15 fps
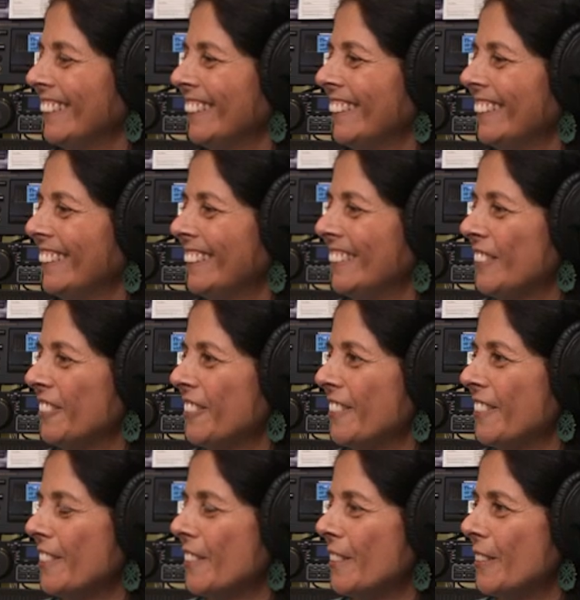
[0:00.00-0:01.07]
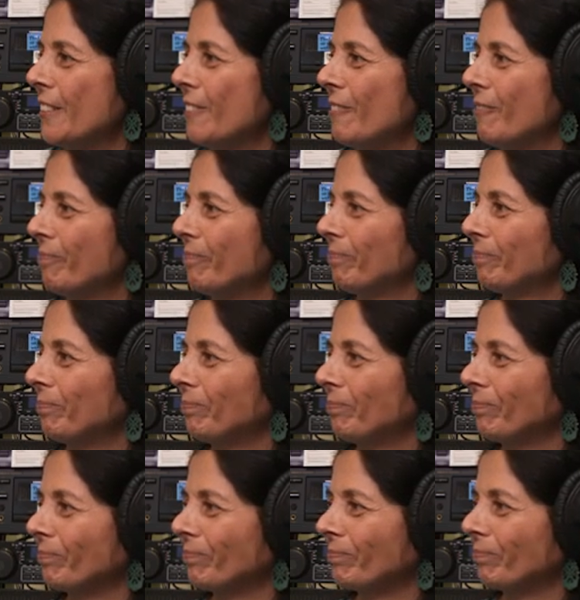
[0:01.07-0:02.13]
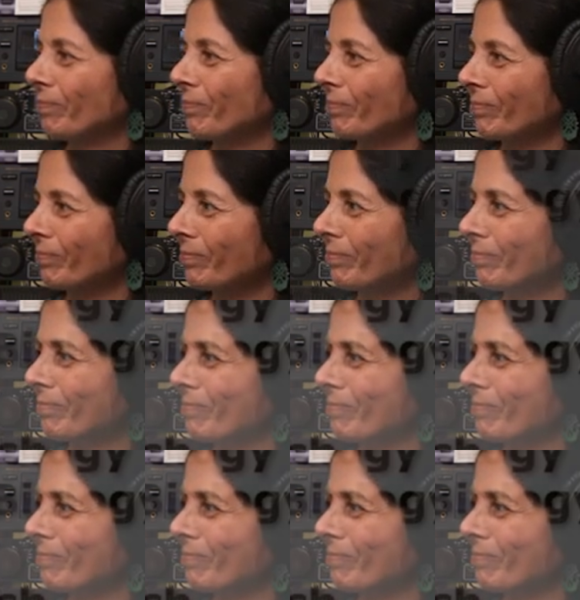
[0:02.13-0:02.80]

[no speech]